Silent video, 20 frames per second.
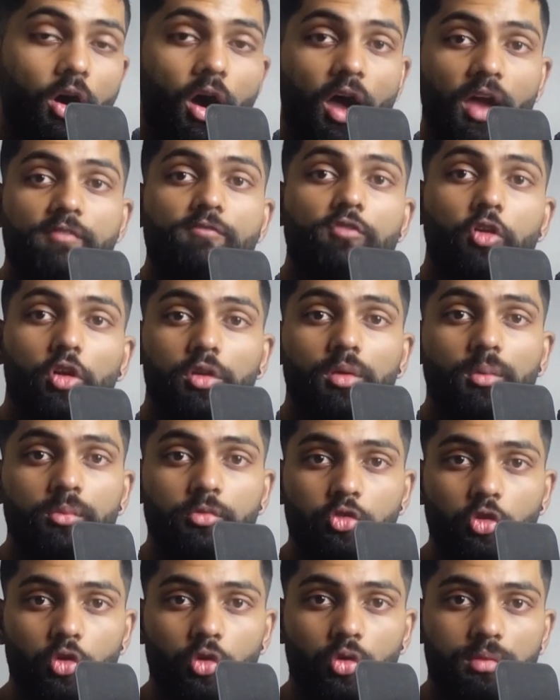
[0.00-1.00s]
high volume
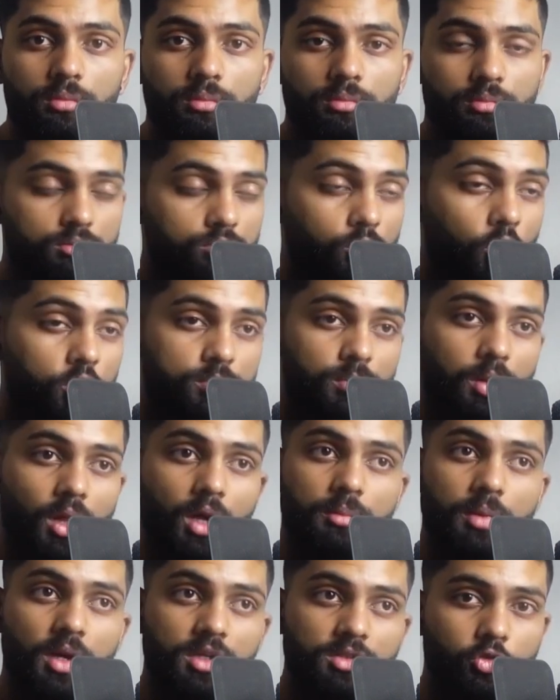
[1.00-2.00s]
food, most
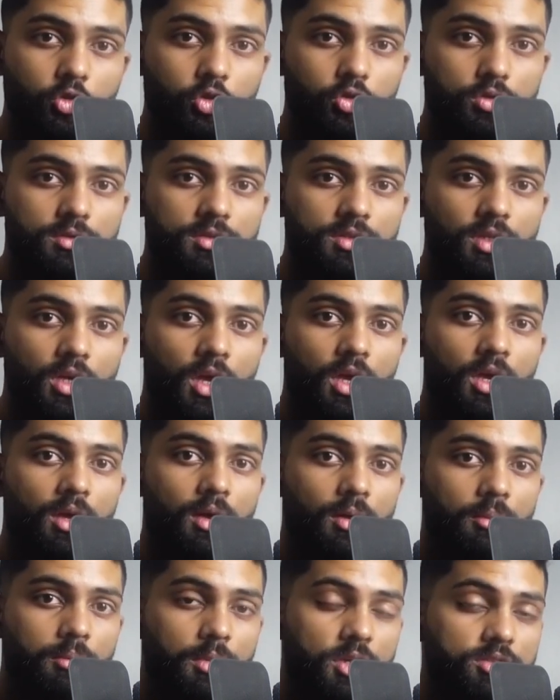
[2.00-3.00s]
plant-based foods,
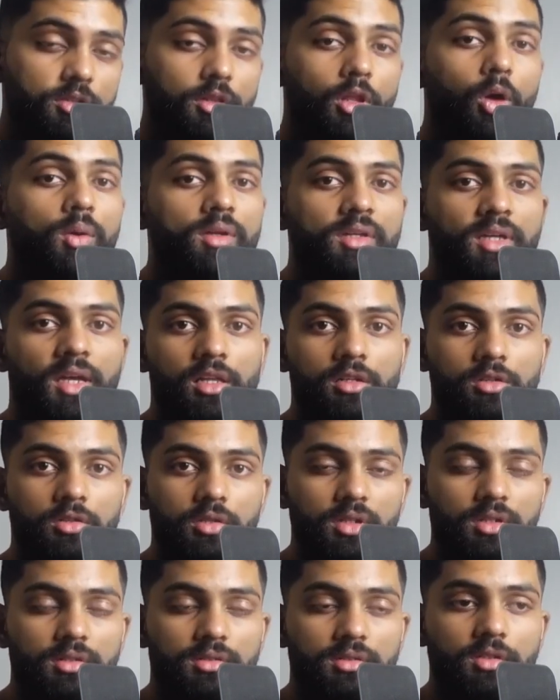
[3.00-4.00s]
but it's low in
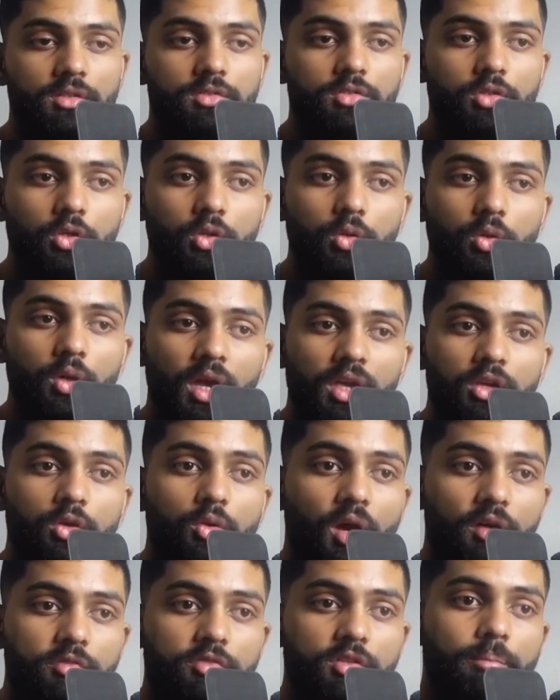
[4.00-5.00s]
calories. So
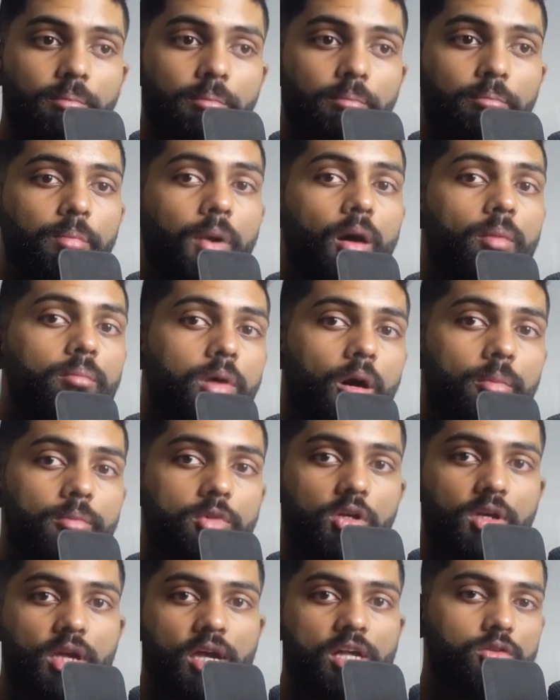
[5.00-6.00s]
you have to bump up
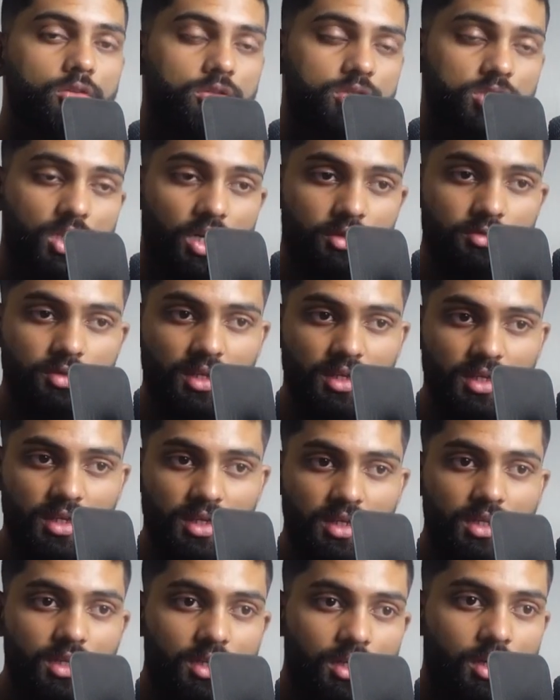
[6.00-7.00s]
your calories. You have to
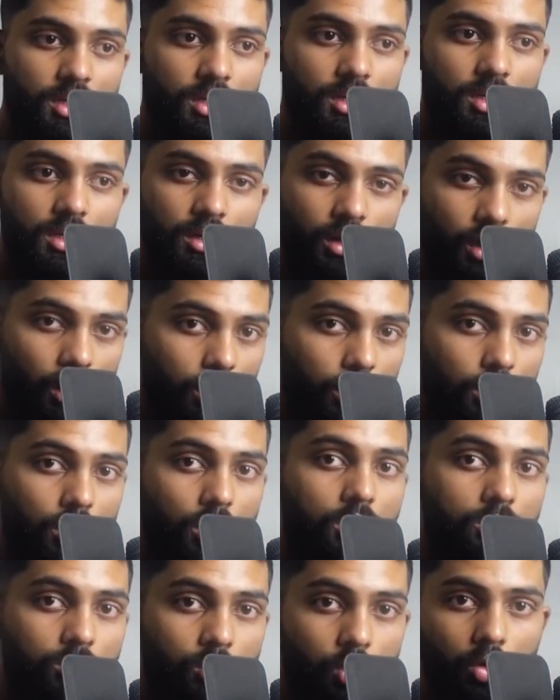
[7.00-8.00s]
eat a
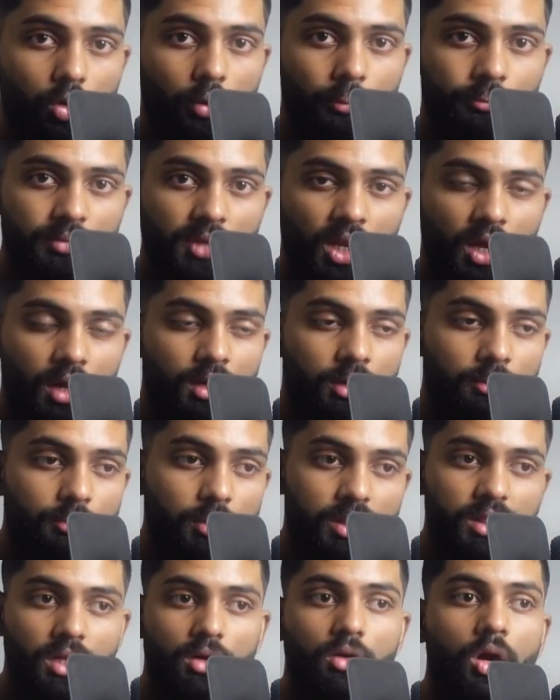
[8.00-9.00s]
lot more.
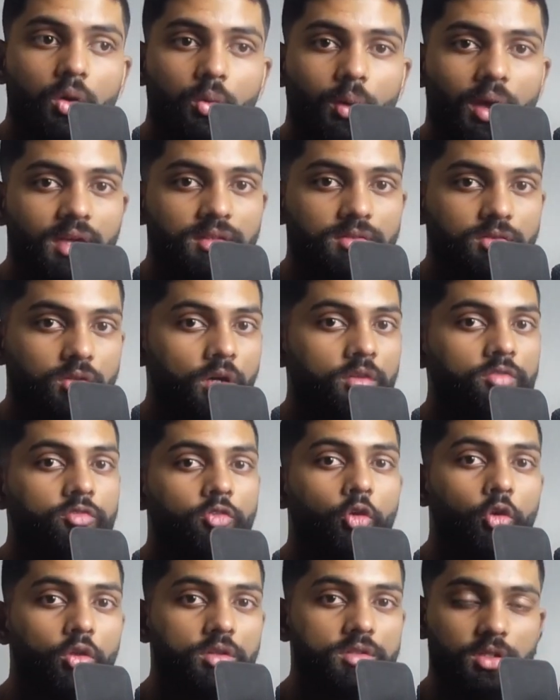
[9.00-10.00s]
But there are
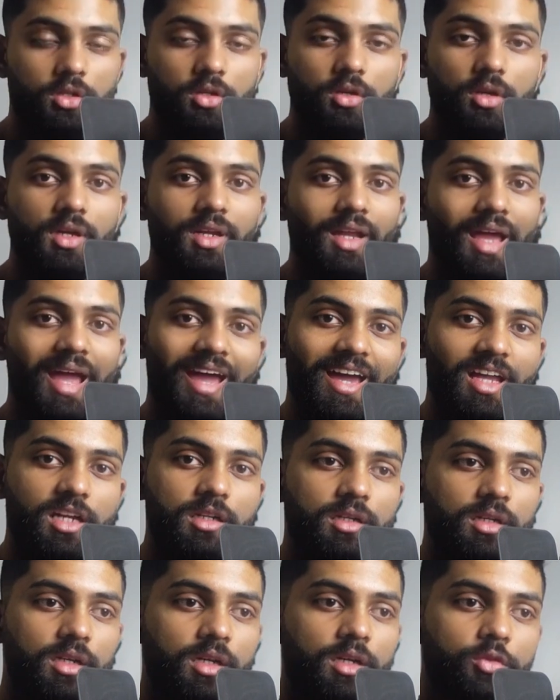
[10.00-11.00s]
foods you can
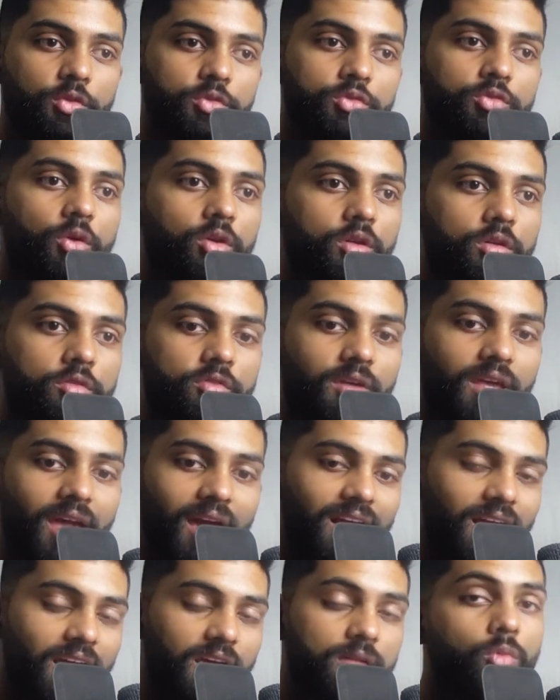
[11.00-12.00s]
add to sort of
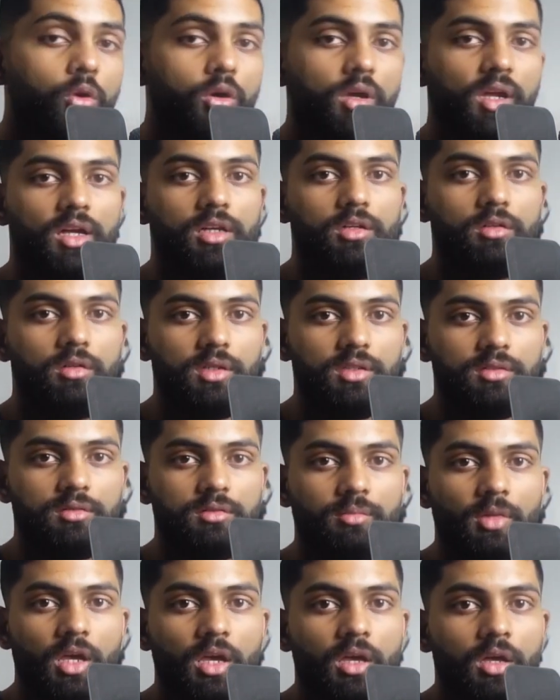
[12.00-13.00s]
get in more calories.